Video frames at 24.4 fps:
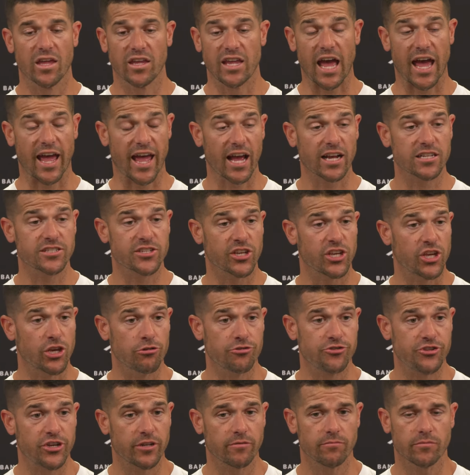Yeah,
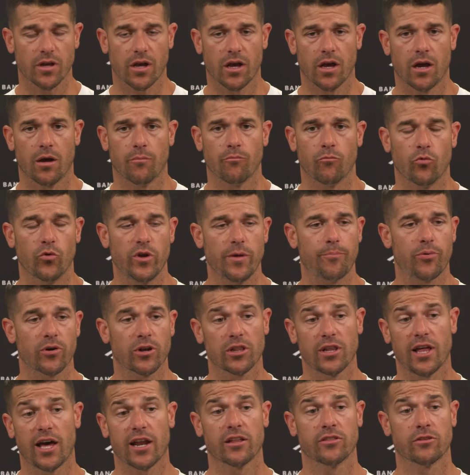execution. Um, we put
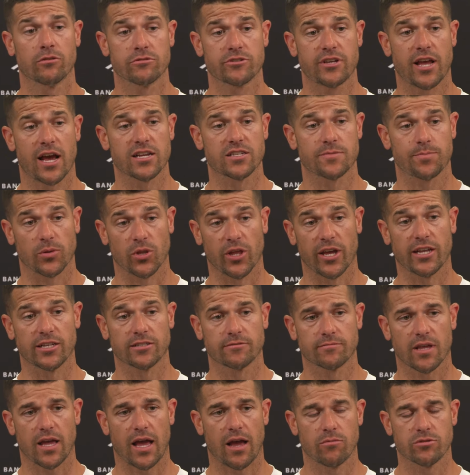a lot on those guys'
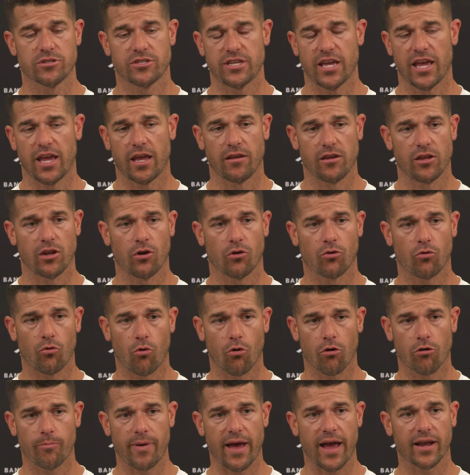plate. I would say, you know,
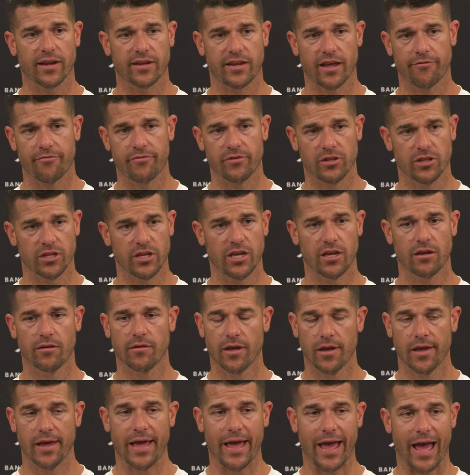quarterback definitely
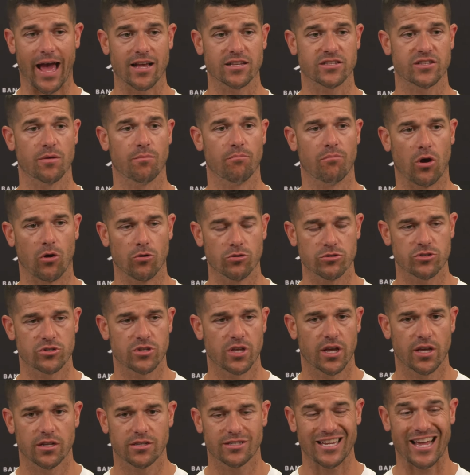has the
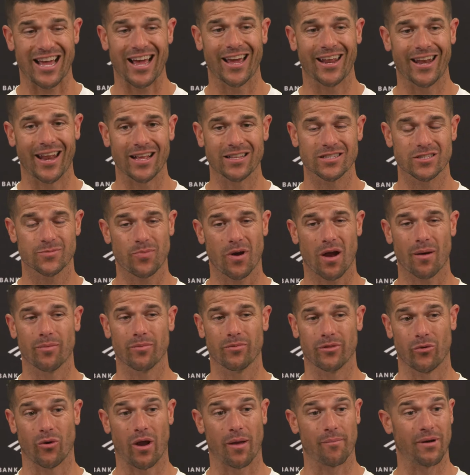most. Tight ends
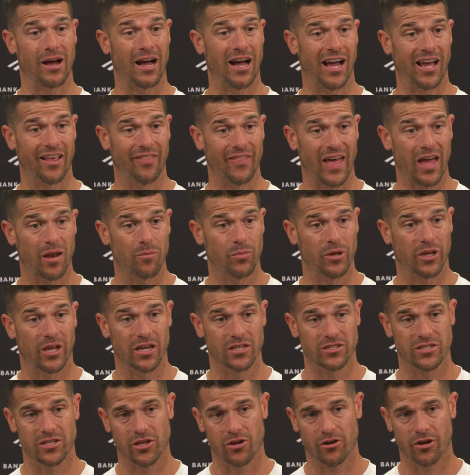probably right behind that
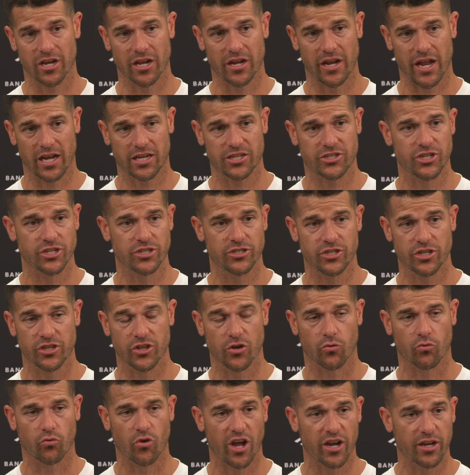because of their connection to
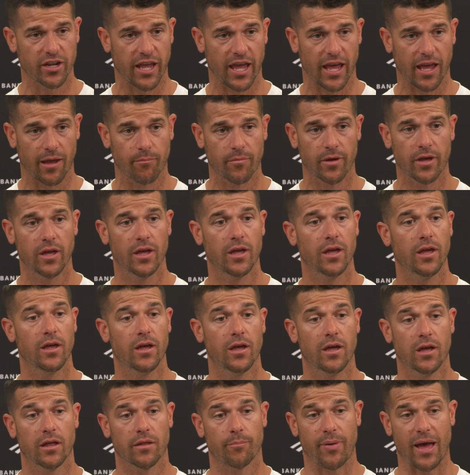the run game,
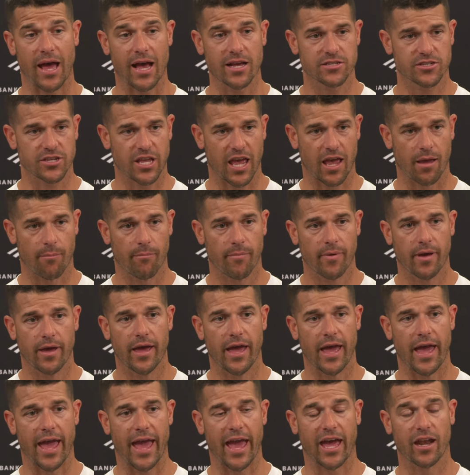pass game,
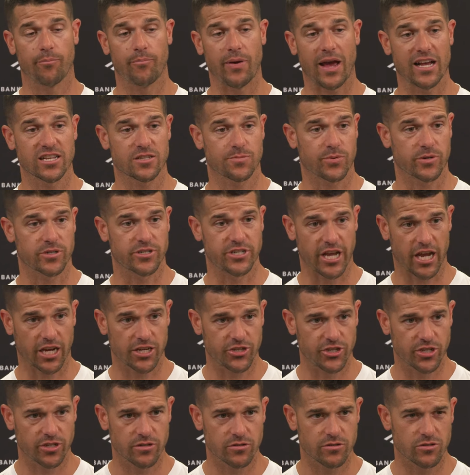and pass
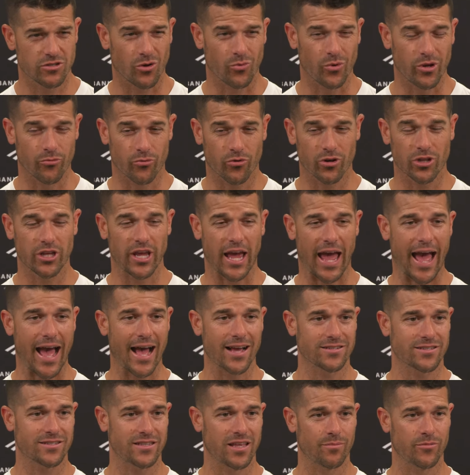protection. So we really
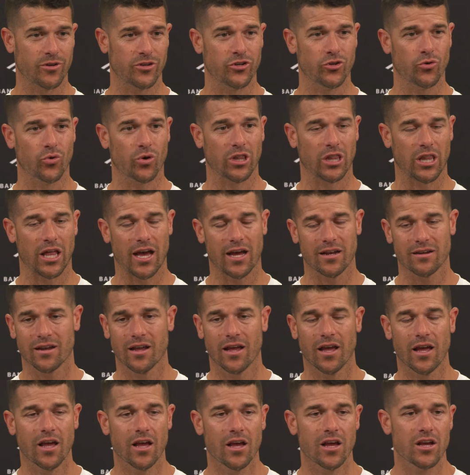asked them to do a lot.
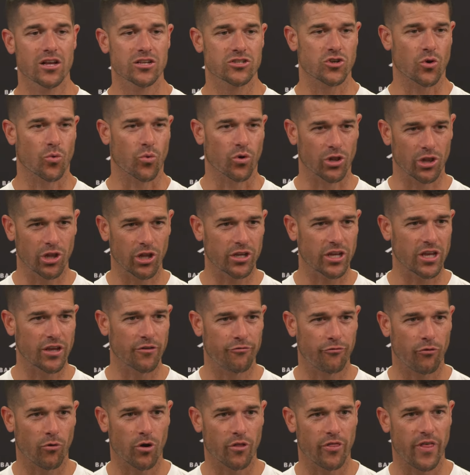So we're looking
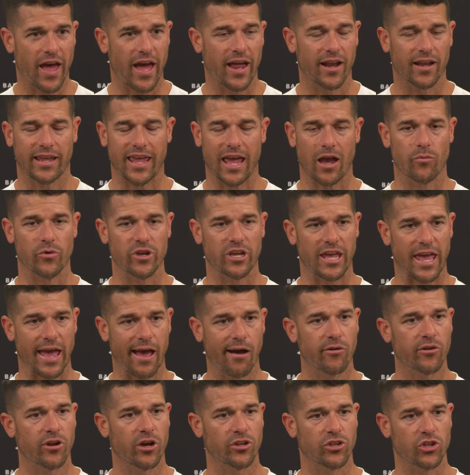for that. Can we
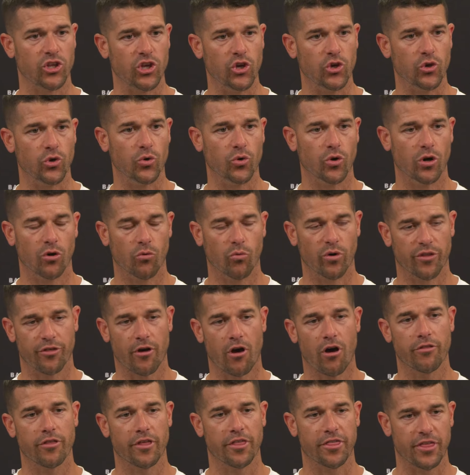count on you with
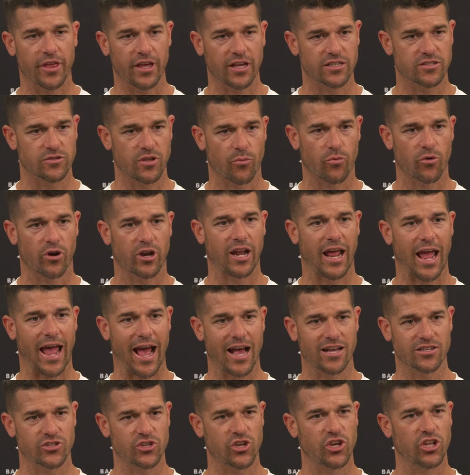all the things that we're going to
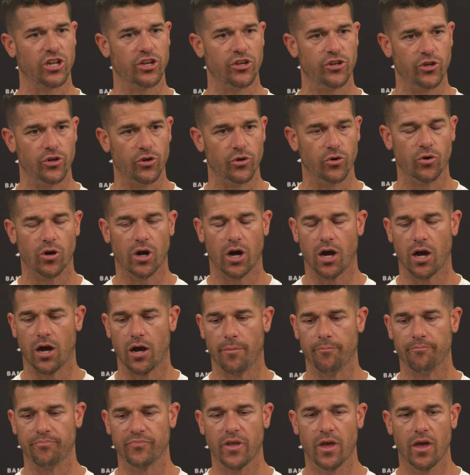ask you to do?
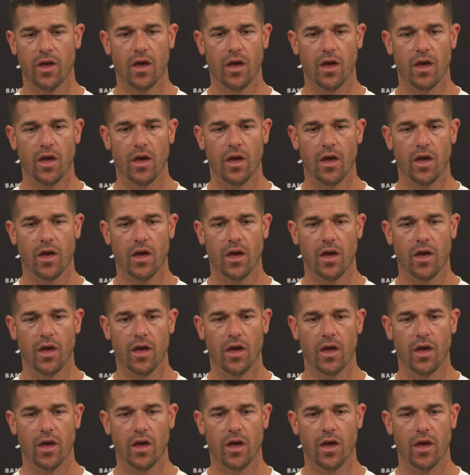Um,